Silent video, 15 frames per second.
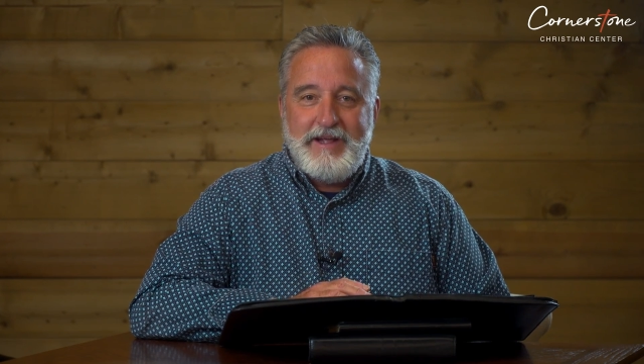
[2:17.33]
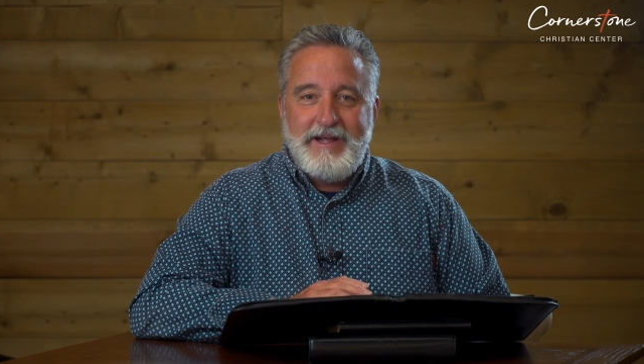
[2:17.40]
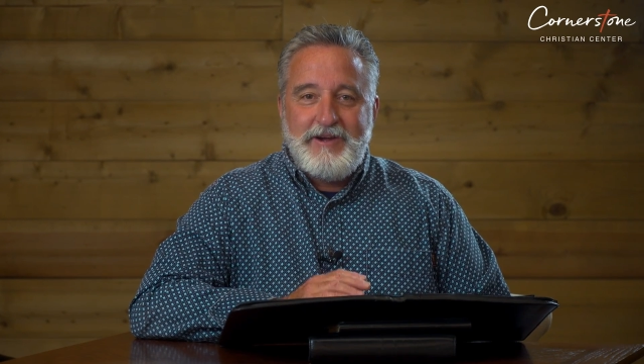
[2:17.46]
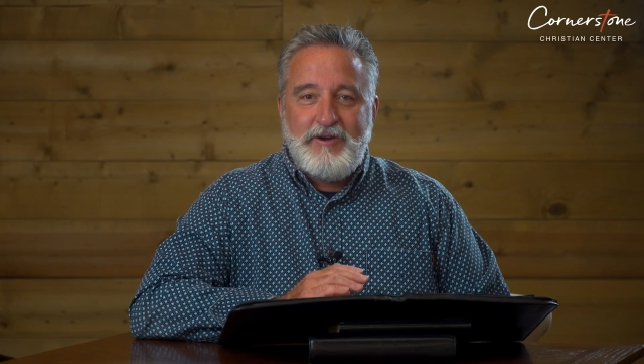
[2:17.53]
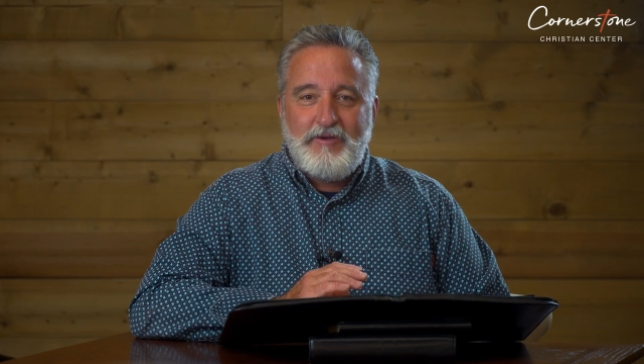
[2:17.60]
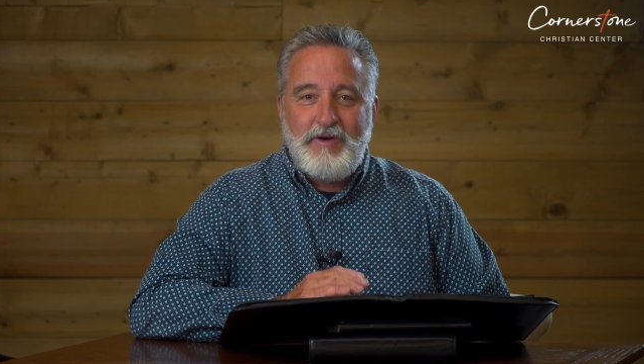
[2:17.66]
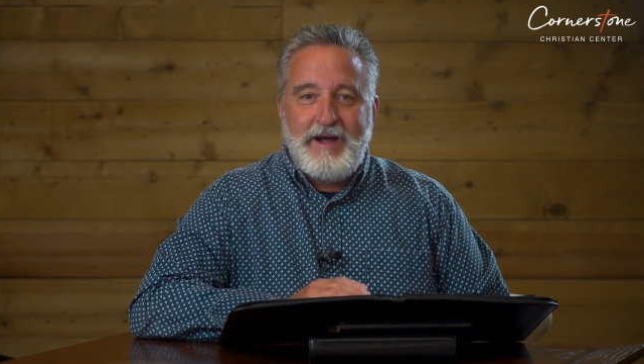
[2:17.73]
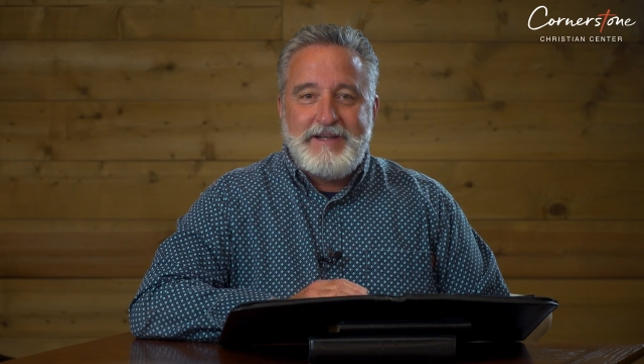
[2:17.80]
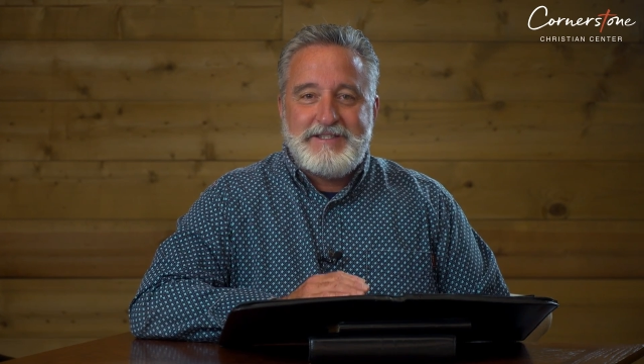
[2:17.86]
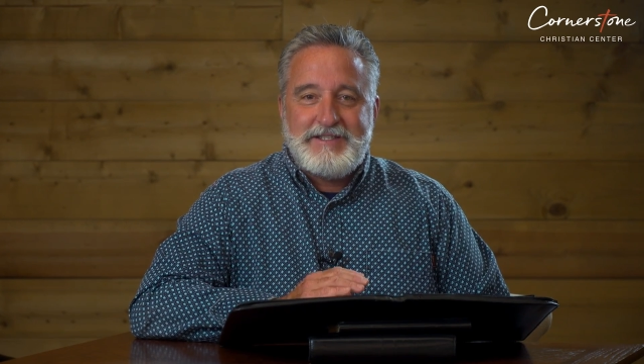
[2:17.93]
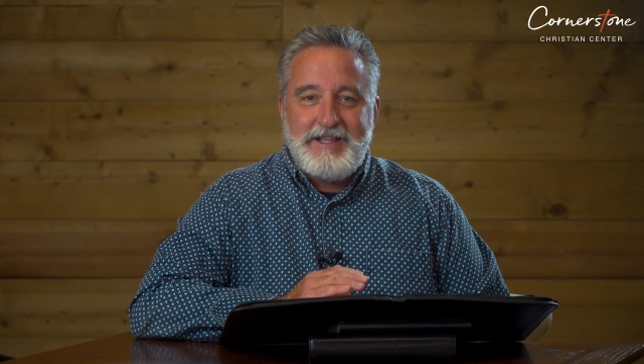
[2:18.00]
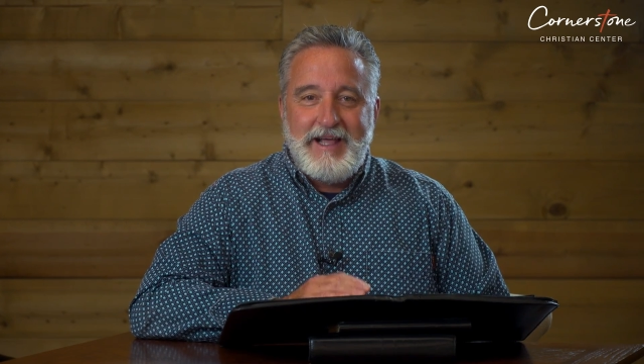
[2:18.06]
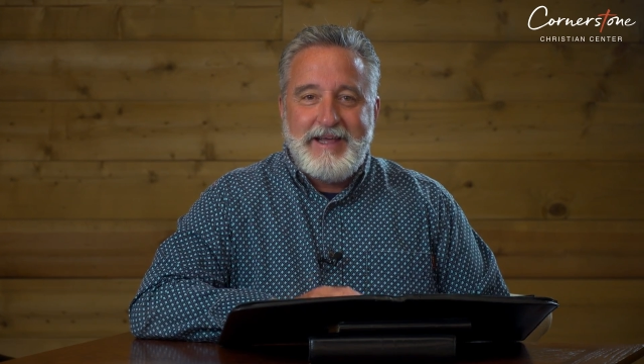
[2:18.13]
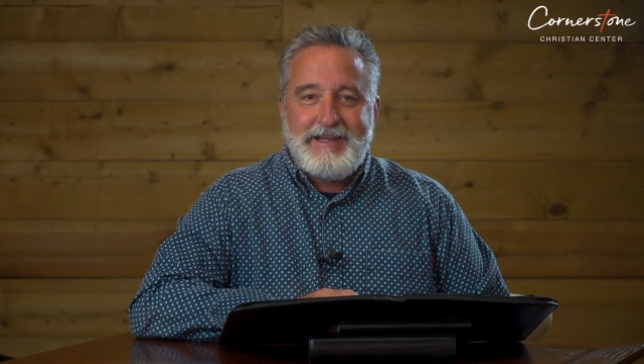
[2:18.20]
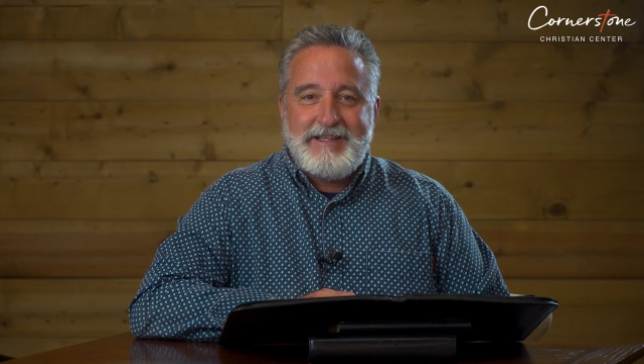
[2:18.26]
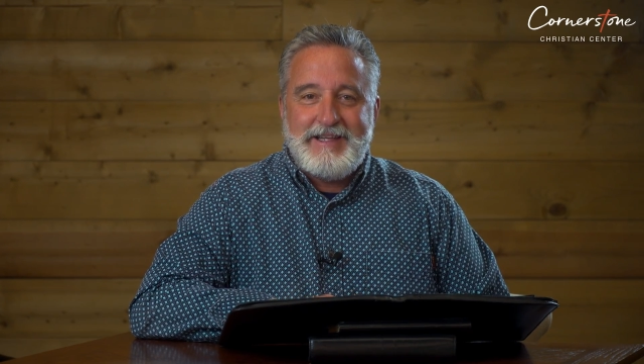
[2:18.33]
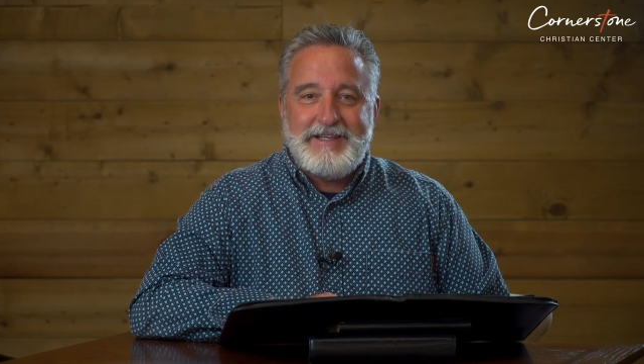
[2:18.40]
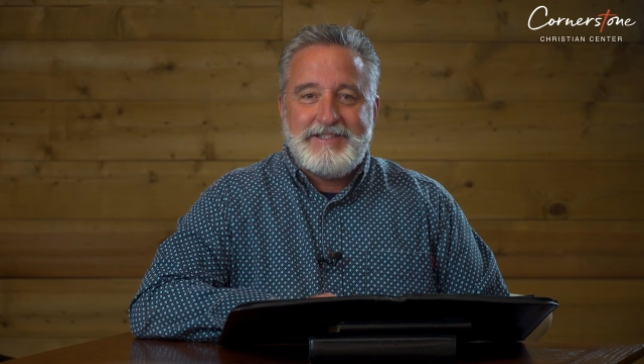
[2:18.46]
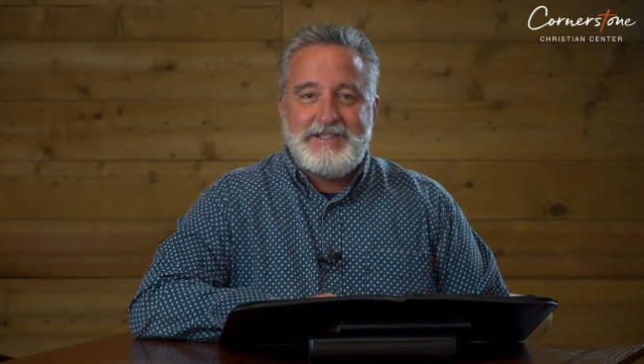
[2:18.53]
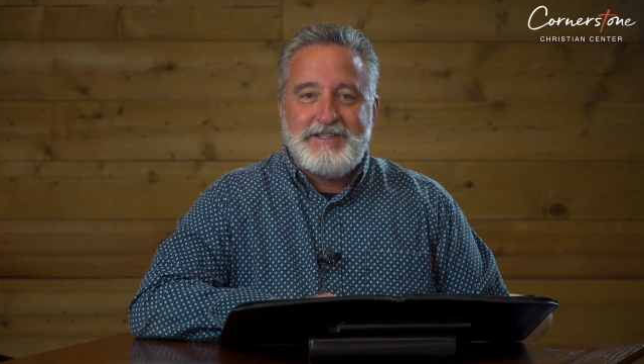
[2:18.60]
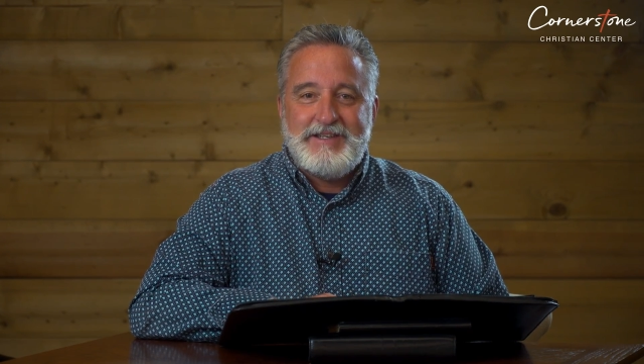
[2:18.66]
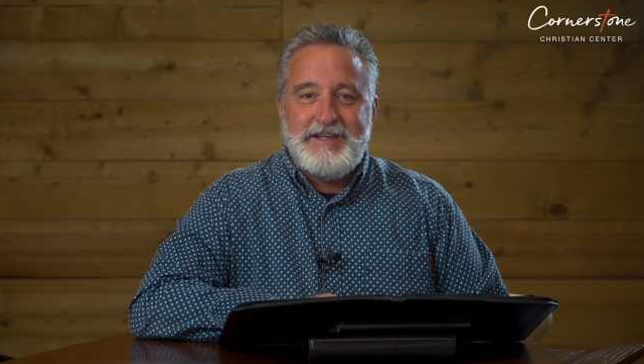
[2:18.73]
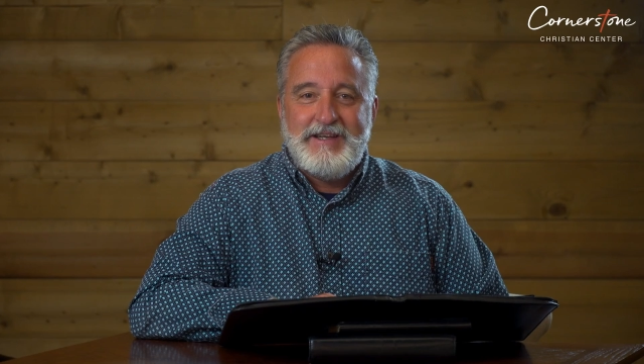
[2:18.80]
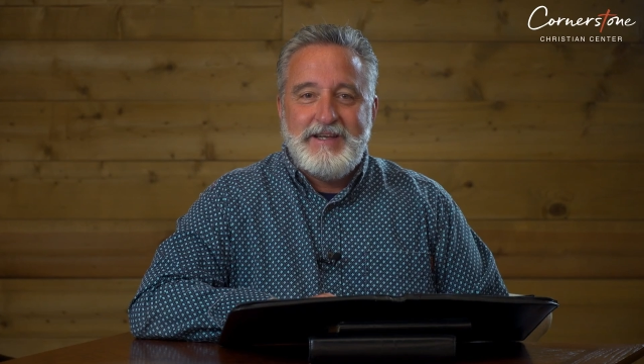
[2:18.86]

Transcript: in Christ's likeness.